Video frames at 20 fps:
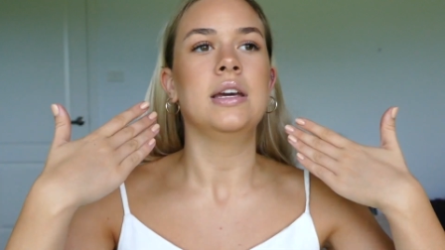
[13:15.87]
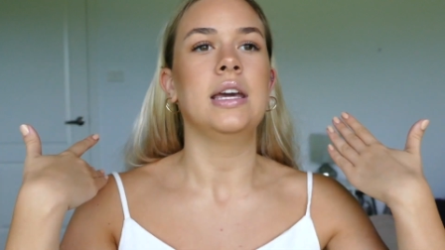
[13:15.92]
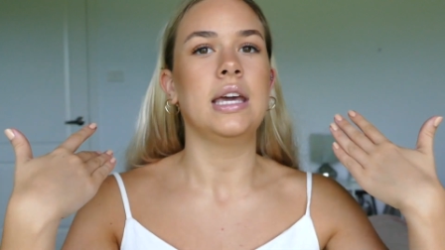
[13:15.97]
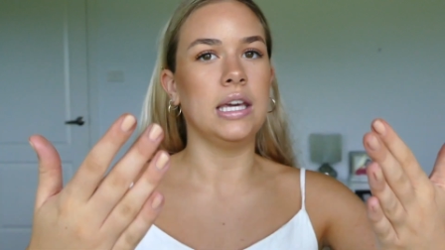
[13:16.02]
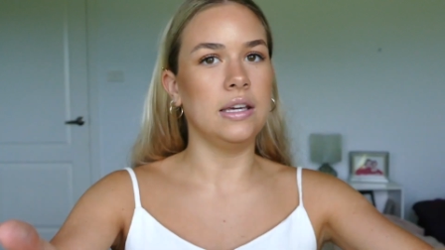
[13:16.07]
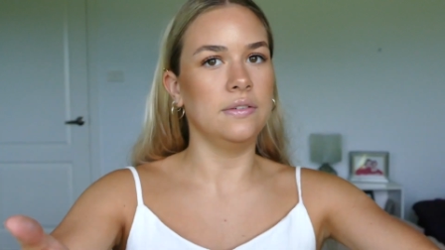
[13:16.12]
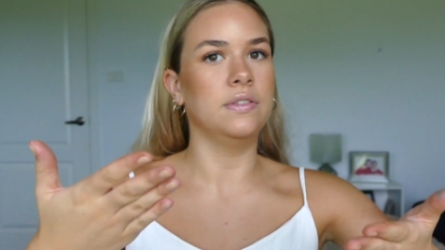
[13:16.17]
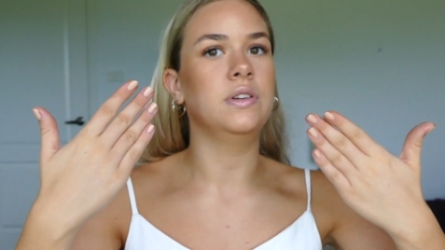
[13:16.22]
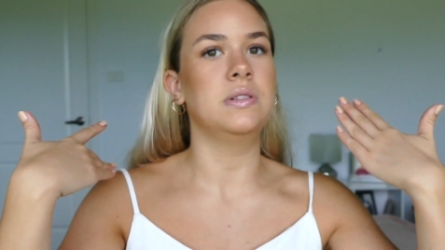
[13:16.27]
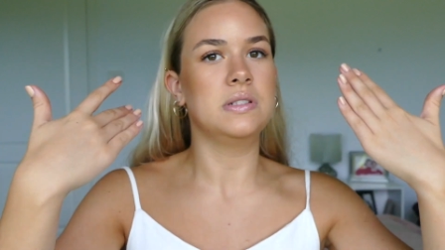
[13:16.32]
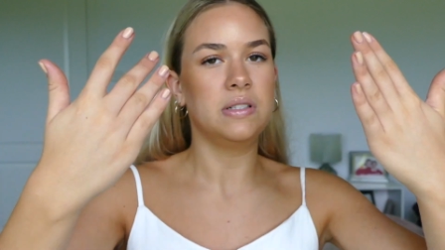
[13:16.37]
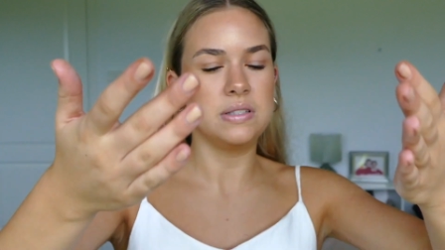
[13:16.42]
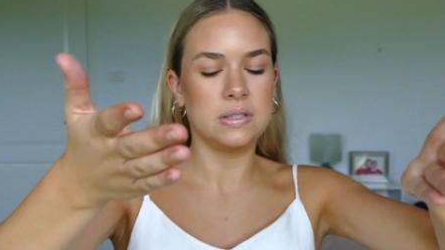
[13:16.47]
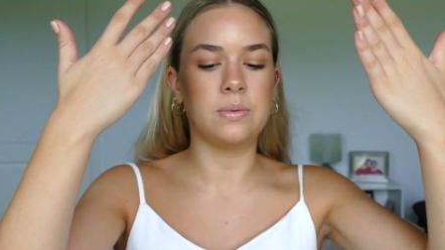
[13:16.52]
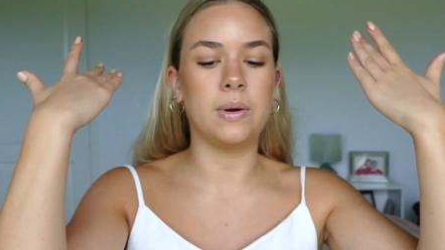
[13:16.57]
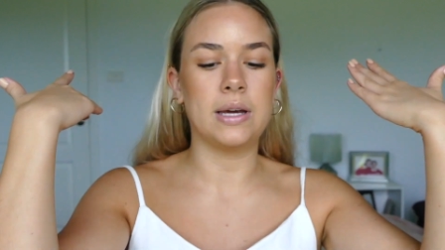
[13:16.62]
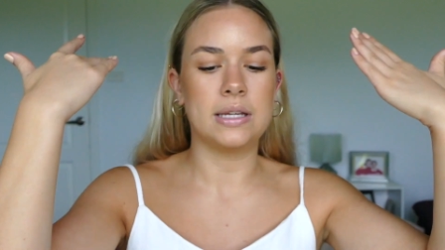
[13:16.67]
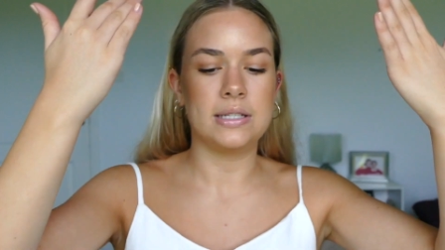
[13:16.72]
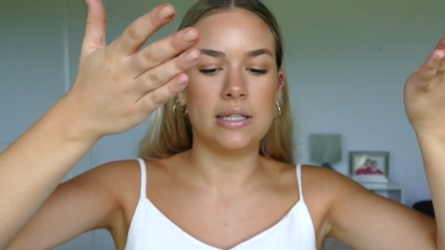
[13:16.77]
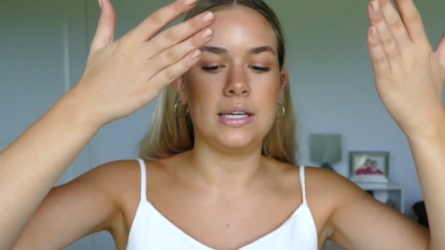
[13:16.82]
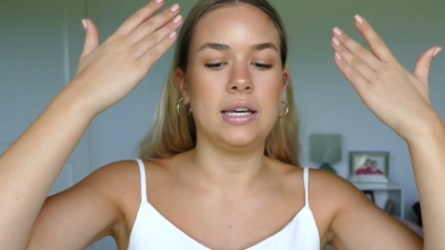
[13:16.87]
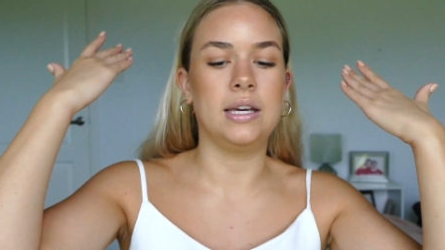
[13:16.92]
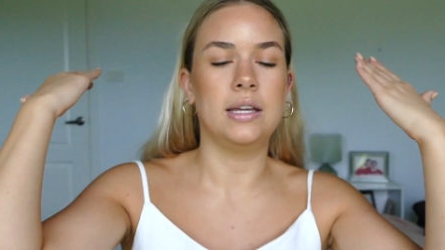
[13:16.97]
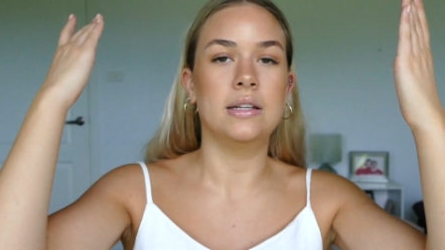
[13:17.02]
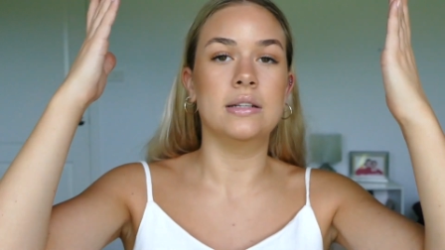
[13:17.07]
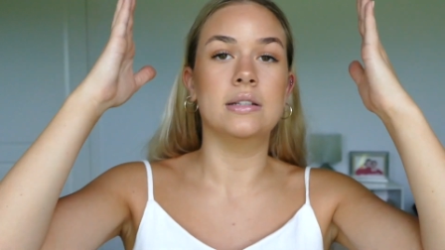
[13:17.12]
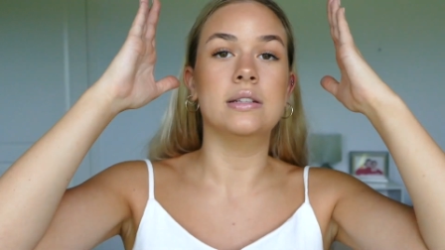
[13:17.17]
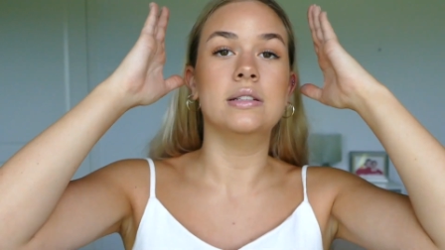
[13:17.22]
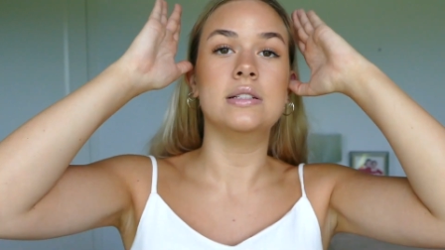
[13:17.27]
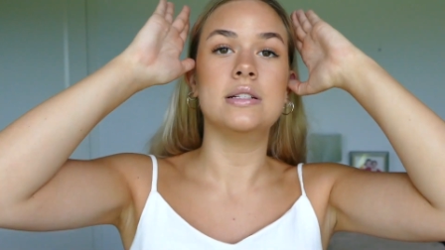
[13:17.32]
even sweating
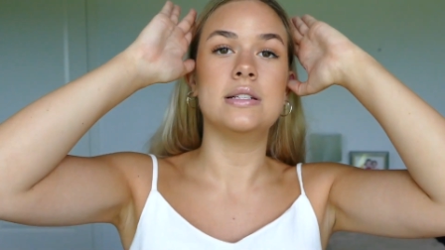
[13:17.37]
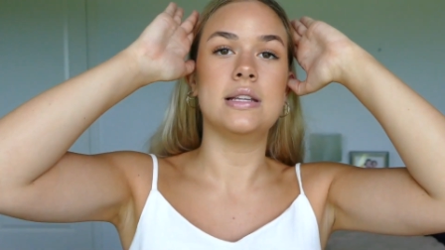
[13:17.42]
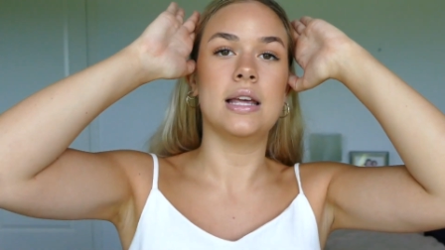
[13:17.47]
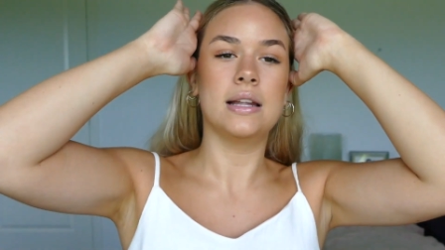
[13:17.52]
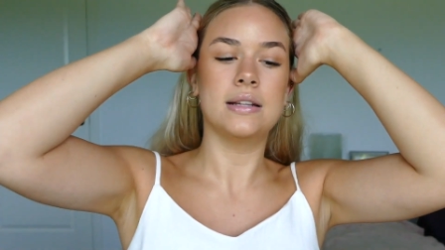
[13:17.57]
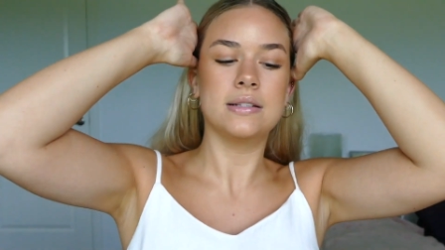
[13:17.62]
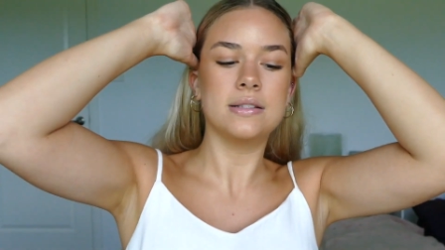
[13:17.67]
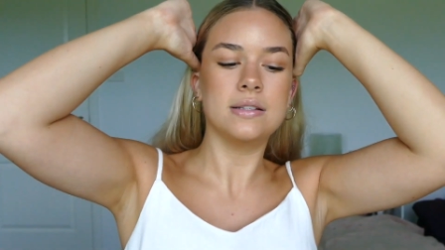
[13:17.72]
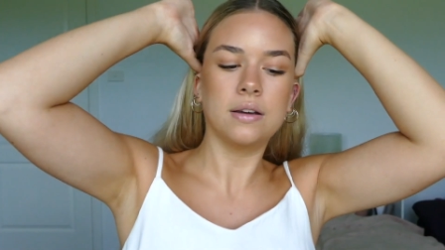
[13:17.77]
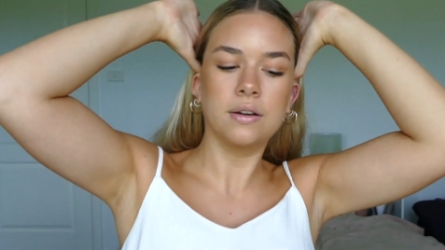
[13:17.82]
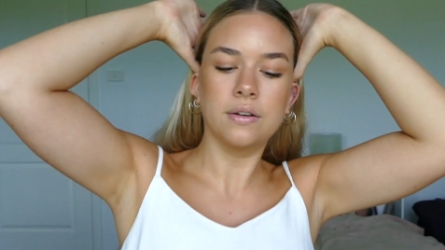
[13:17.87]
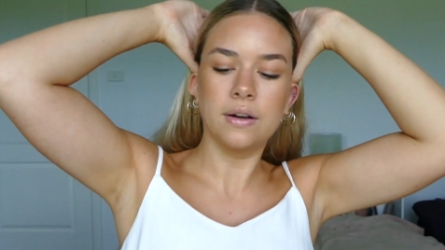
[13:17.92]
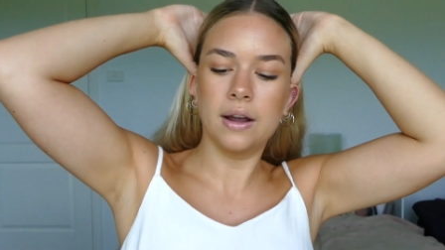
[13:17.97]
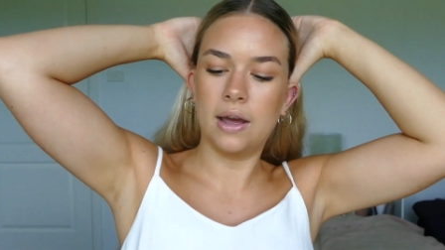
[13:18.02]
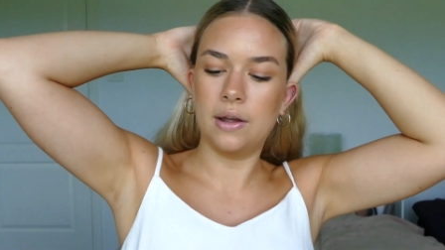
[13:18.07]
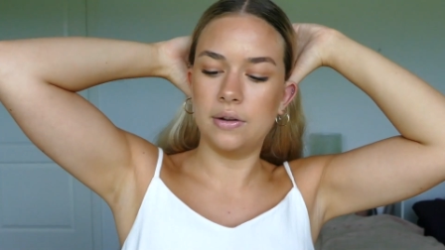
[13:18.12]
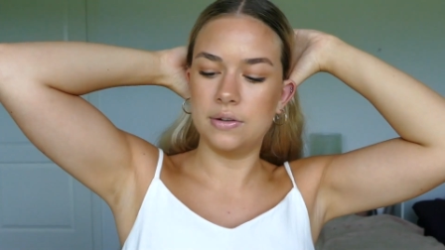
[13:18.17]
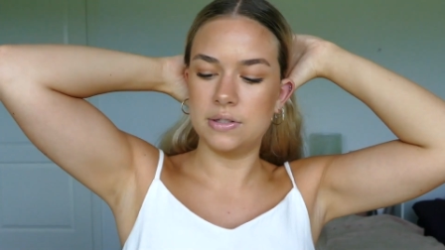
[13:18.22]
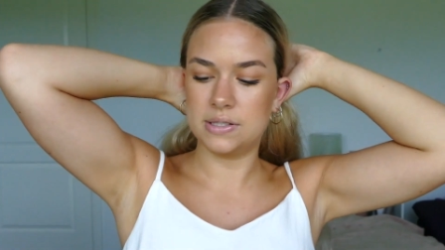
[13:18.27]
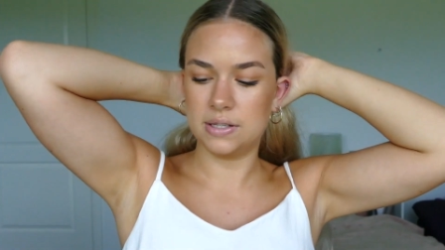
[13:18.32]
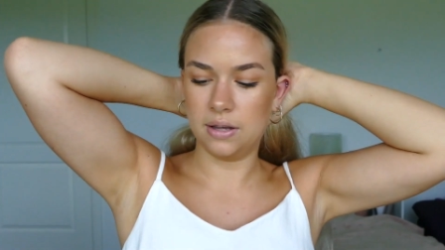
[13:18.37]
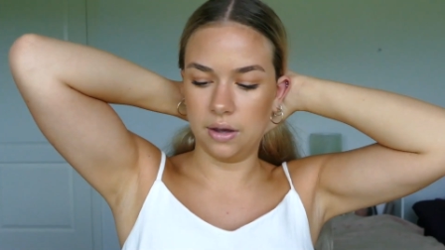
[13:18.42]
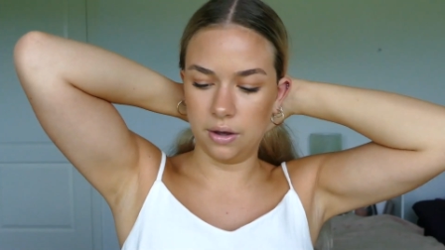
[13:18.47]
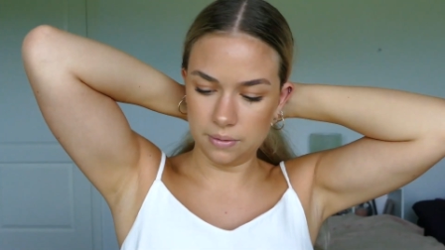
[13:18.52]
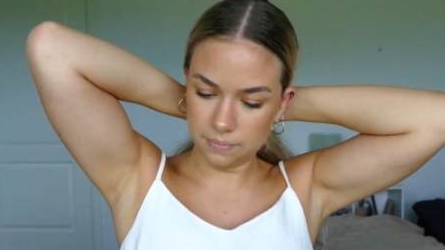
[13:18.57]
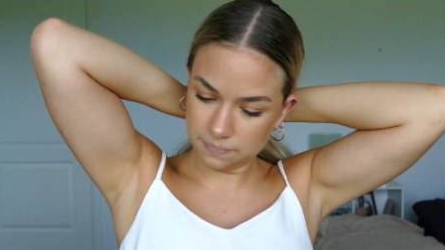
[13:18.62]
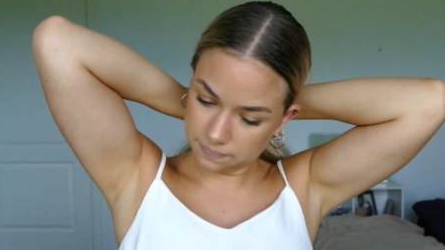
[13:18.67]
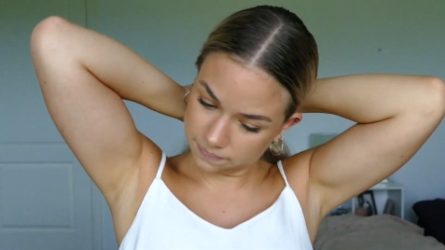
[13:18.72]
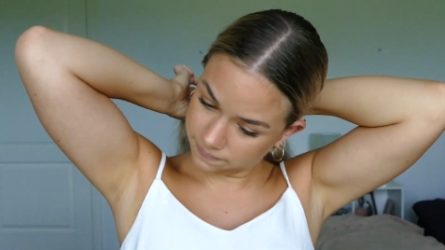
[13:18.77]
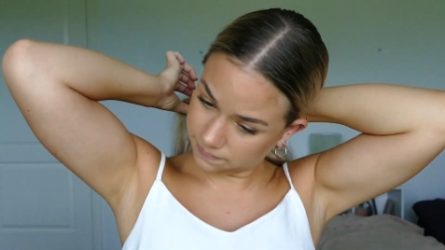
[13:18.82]
and dancing around,
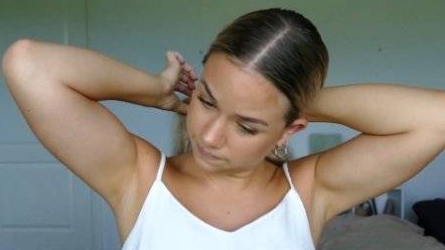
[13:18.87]
so